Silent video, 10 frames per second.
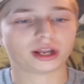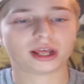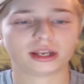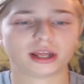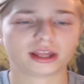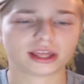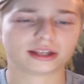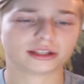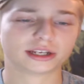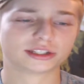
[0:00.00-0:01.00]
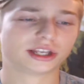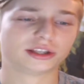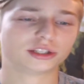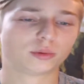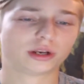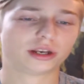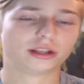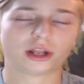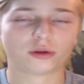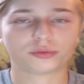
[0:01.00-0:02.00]
And yeah, like I said, this one,
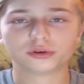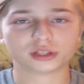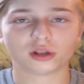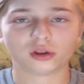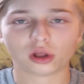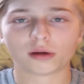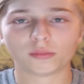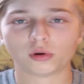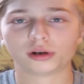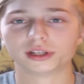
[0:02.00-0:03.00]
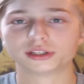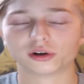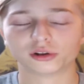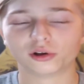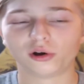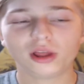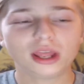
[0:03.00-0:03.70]
there's a lot more in this article